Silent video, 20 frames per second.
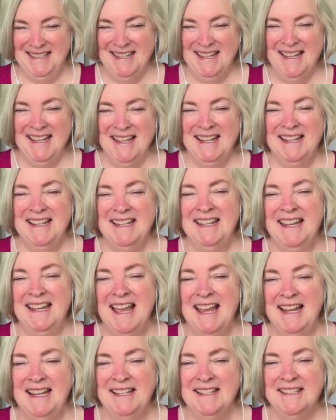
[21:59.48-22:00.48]
mm-hmm.
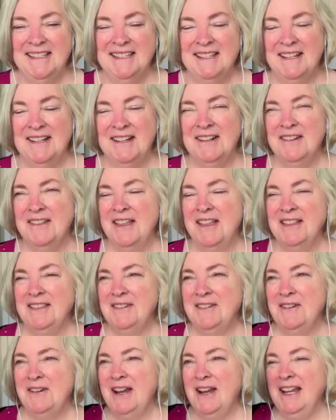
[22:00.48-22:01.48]
nice oh
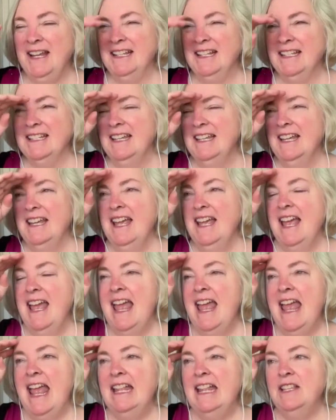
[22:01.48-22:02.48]
that's great
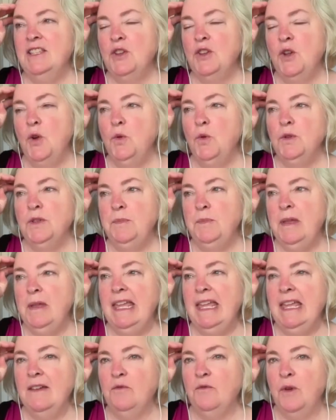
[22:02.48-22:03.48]
and so
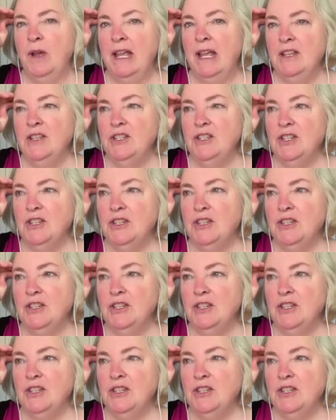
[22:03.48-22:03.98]
speaking of which